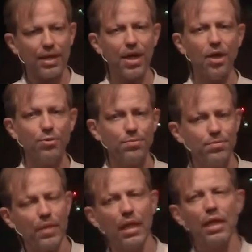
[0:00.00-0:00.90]
Now,
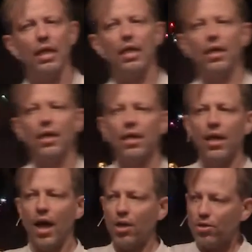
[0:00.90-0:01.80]

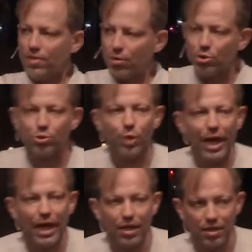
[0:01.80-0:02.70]
out of those
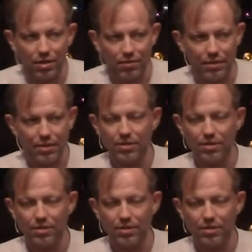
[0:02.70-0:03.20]
12,